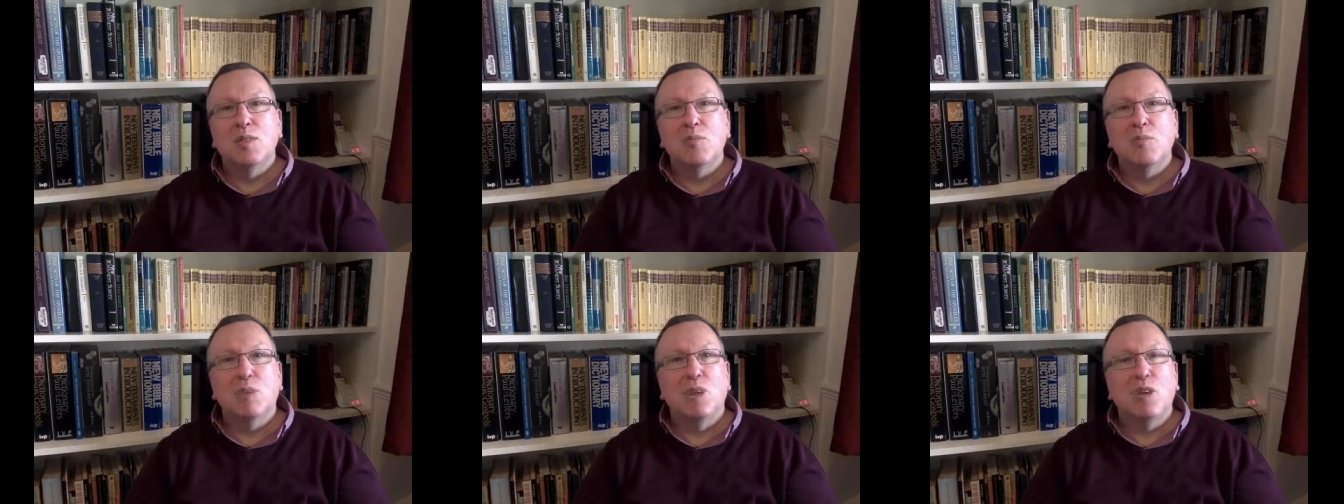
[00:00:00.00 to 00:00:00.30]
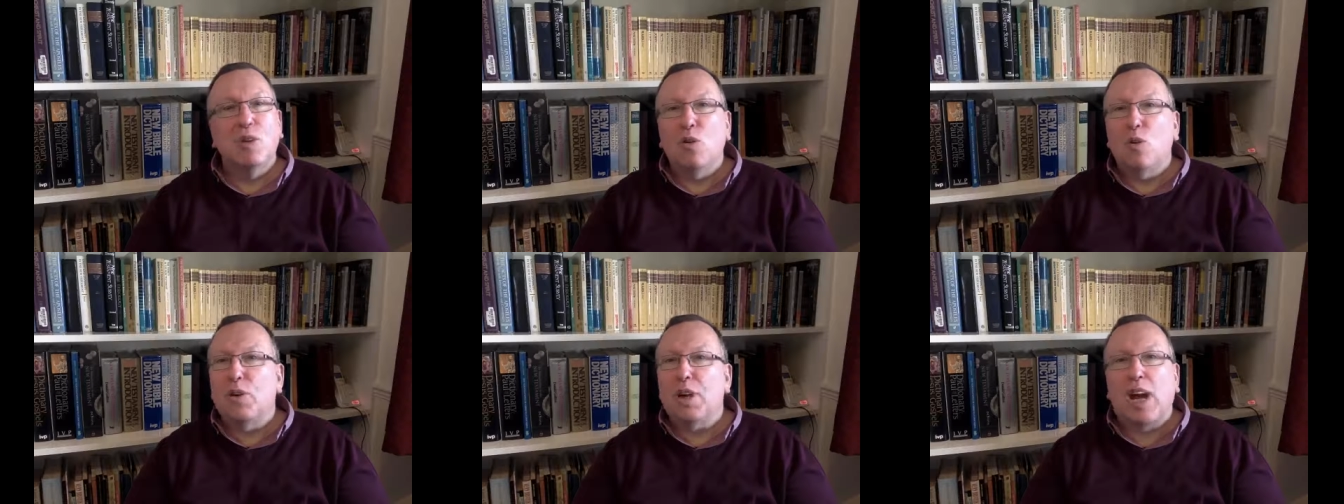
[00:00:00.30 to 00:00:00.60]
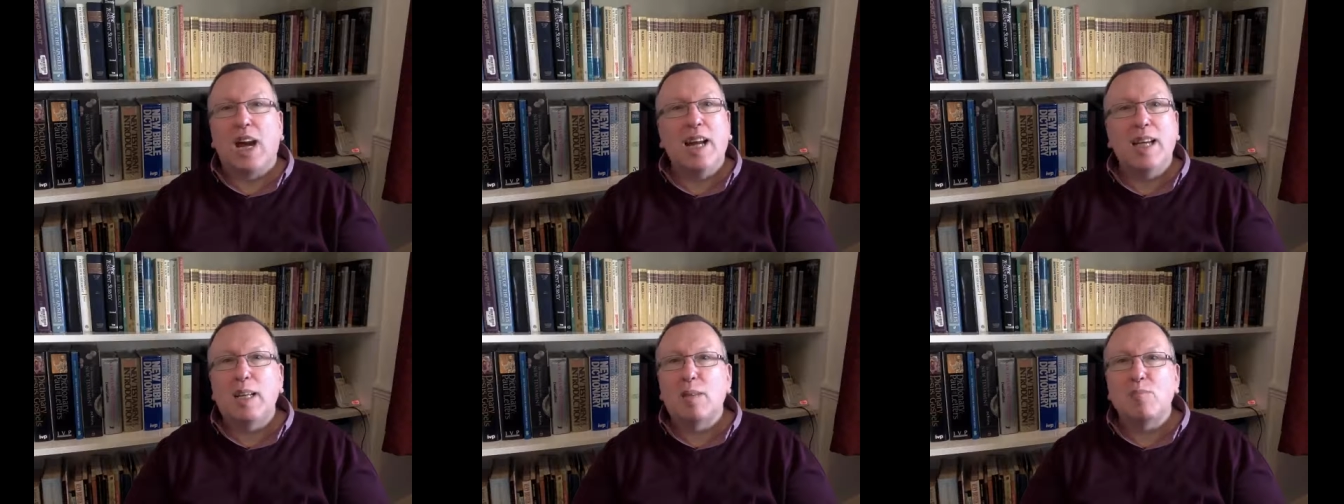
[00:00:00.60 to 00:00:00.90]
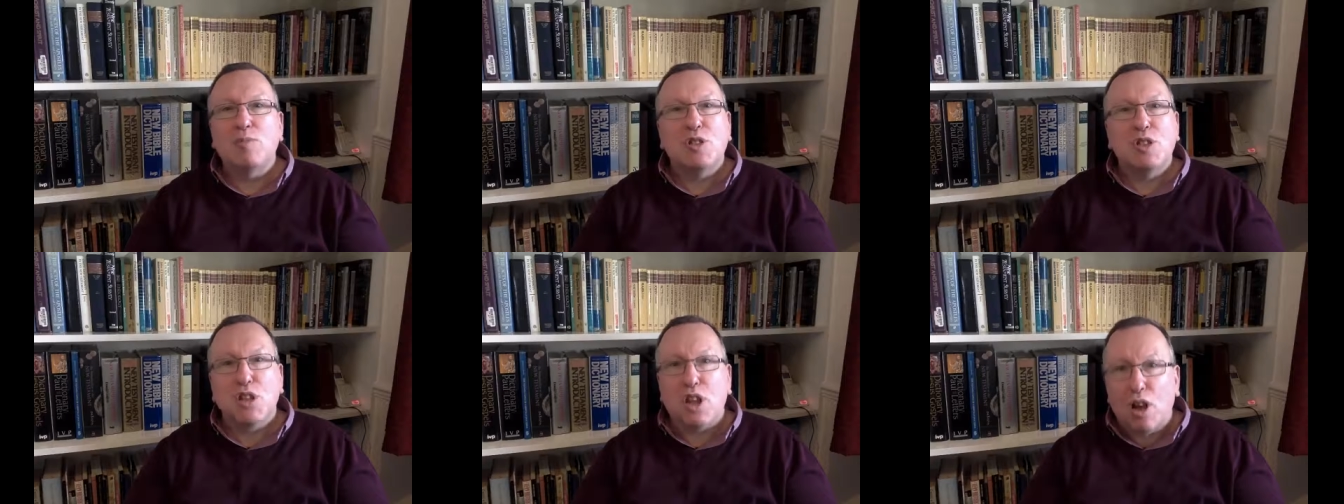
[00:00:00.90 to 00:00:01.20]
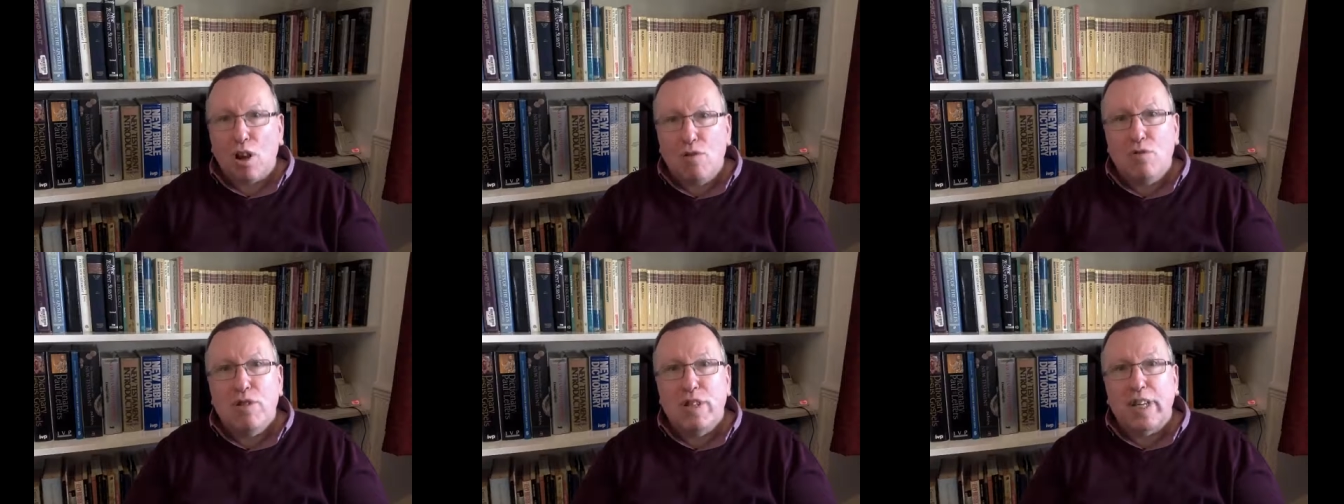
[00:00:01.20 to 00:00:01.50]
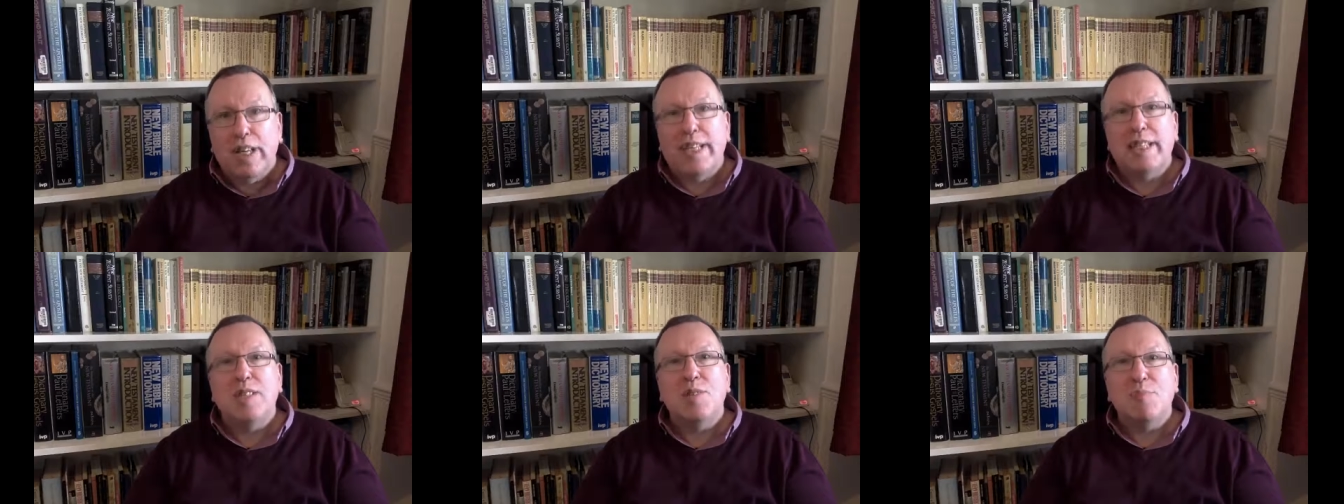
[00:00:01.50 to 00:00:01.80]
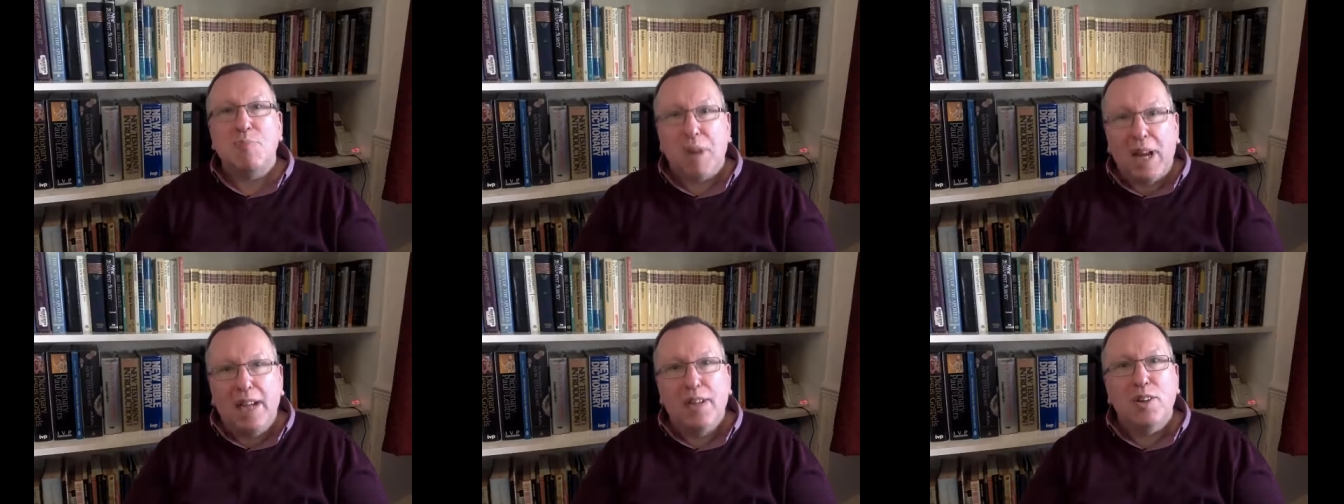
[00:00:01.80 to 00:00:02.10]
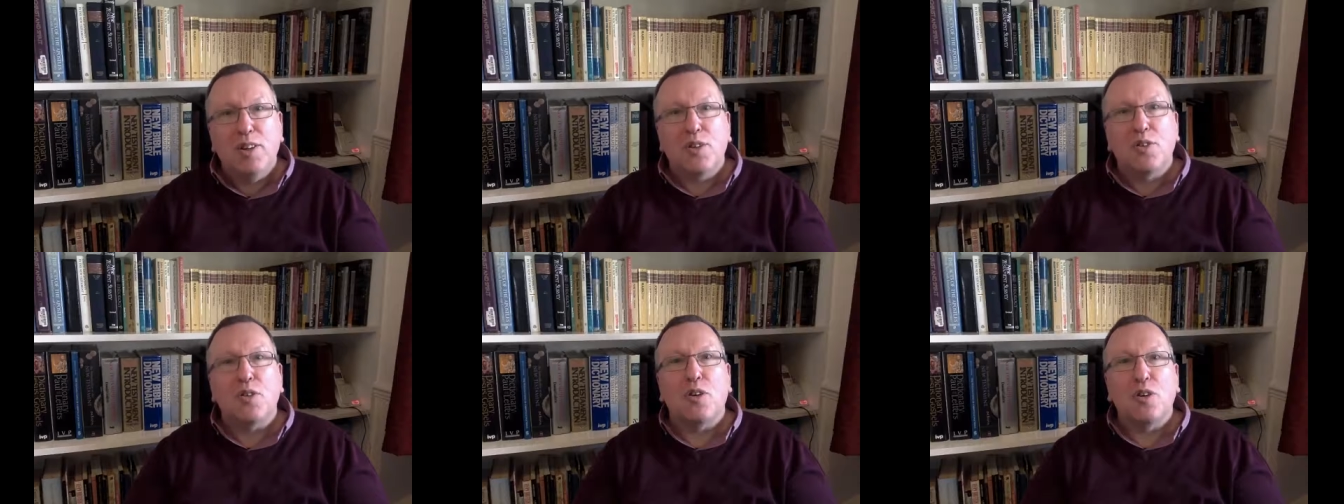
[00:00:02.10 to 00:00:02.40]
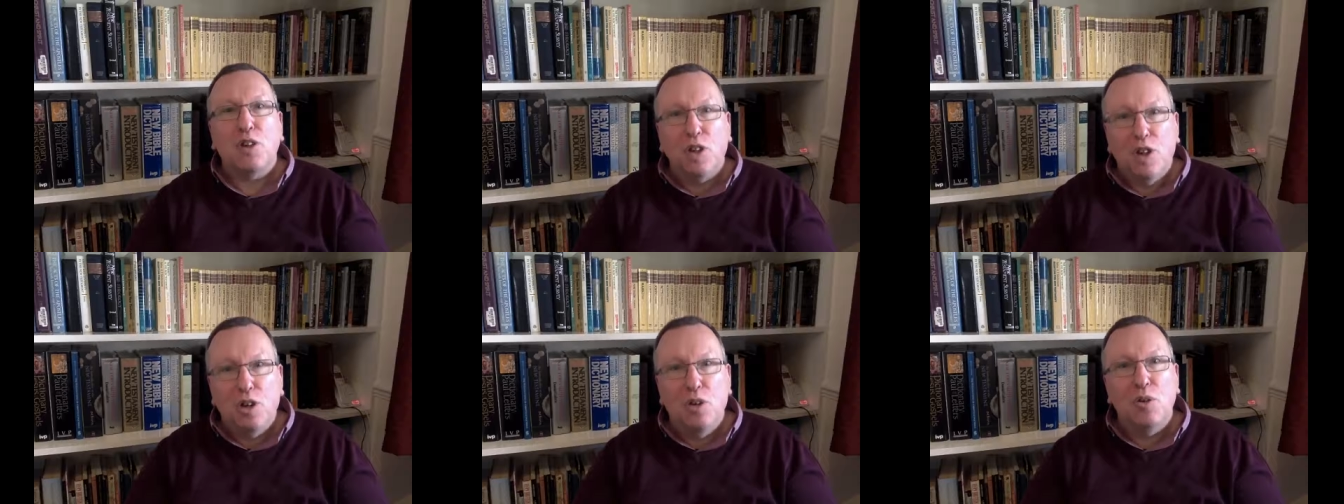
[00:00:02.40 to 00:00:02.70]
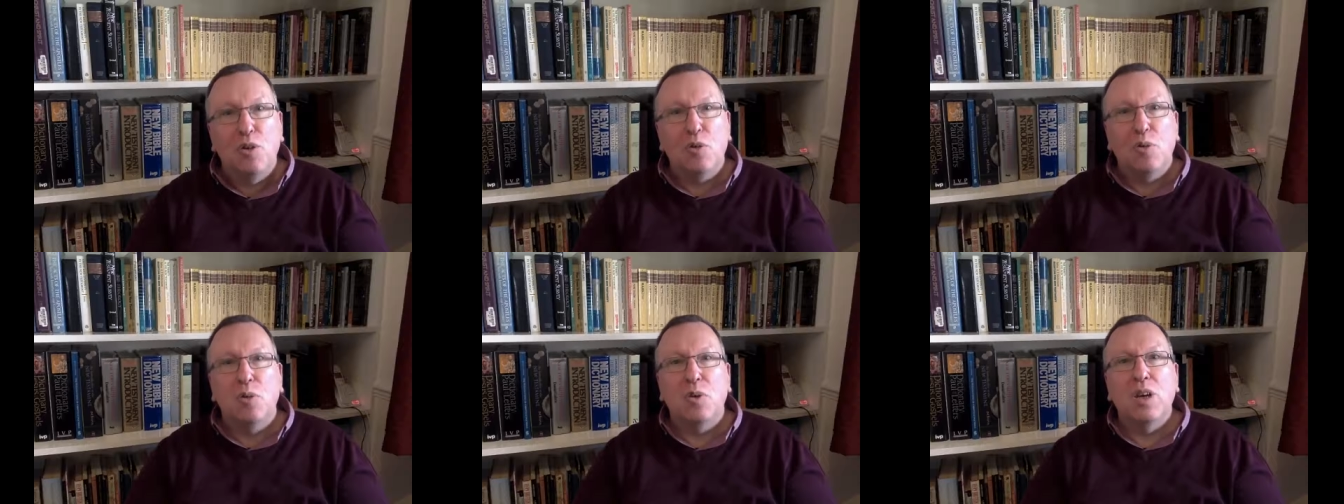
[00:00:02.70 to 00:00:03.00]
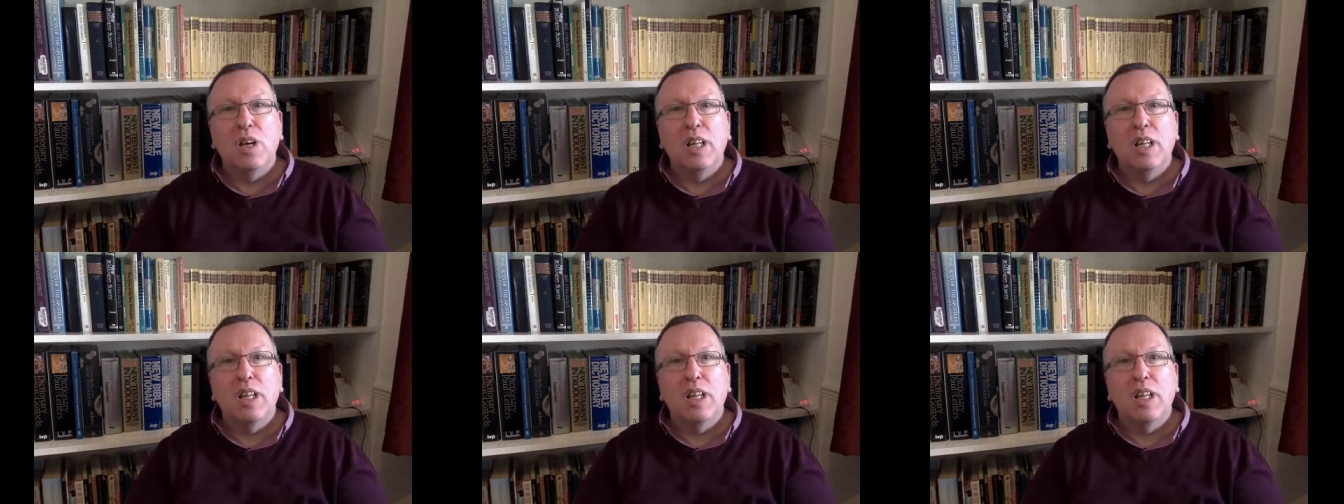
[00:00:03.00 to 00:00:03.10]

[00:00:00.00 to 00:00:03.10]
but Lord, I am totally dependent on you